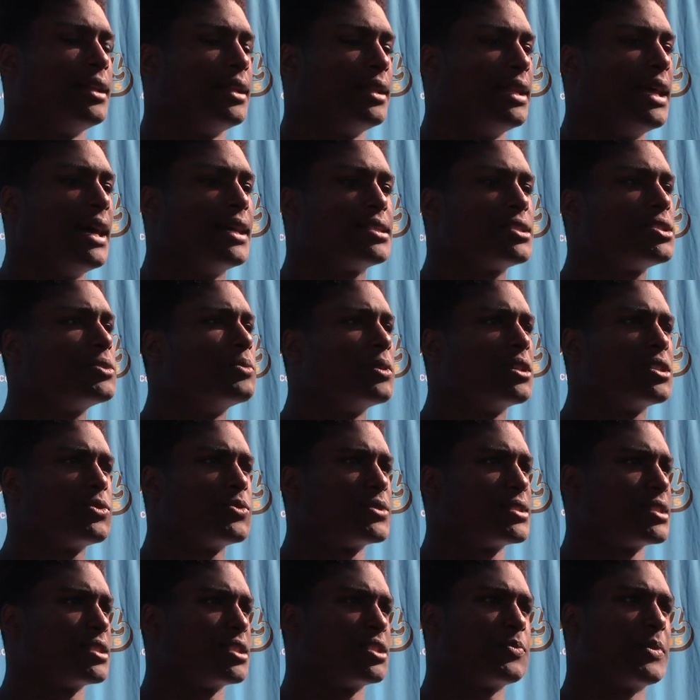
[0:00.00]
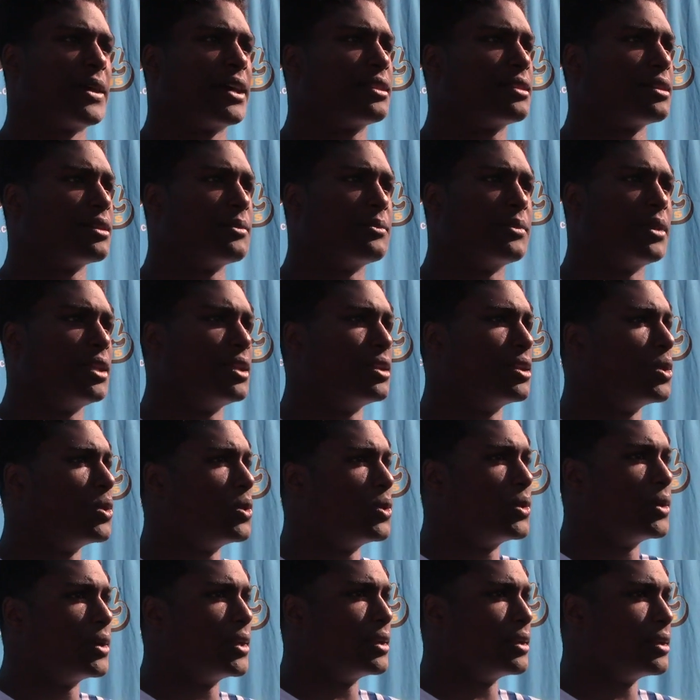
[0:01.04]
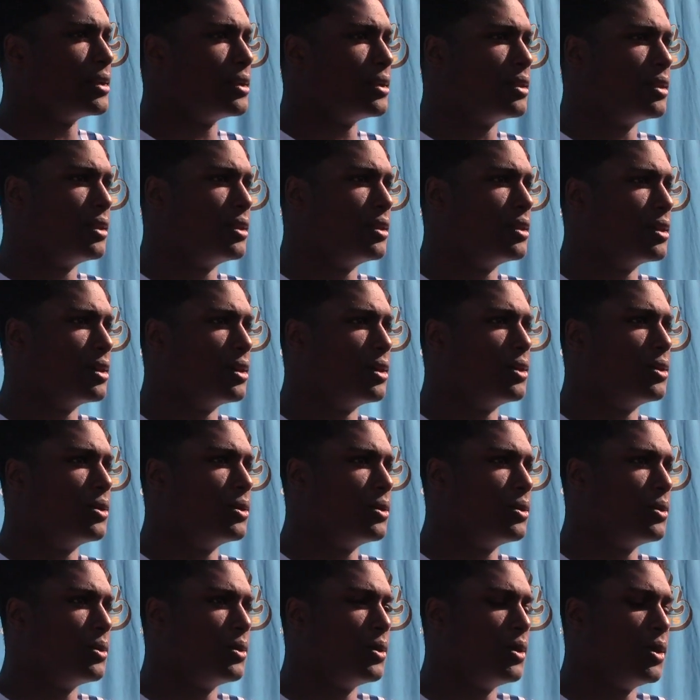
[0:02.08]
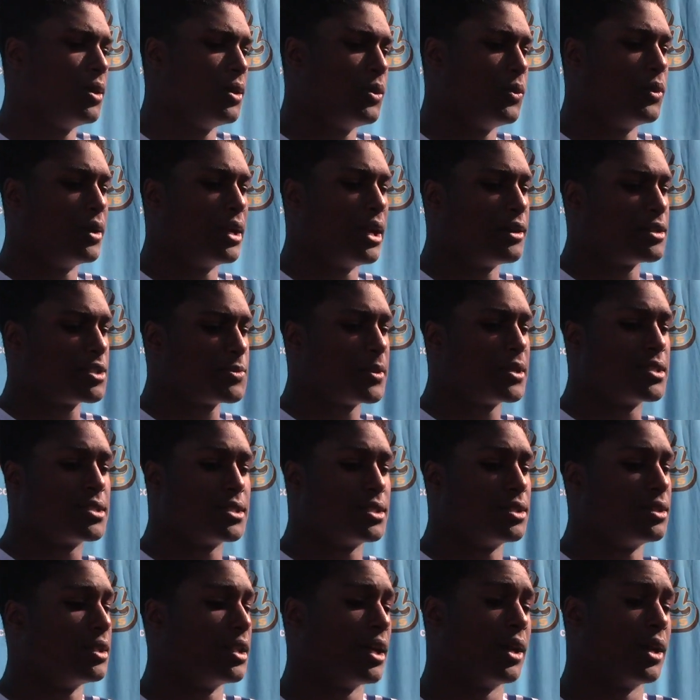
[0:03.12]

Not too much was expected of me knowing, you know, what I was supposed to do.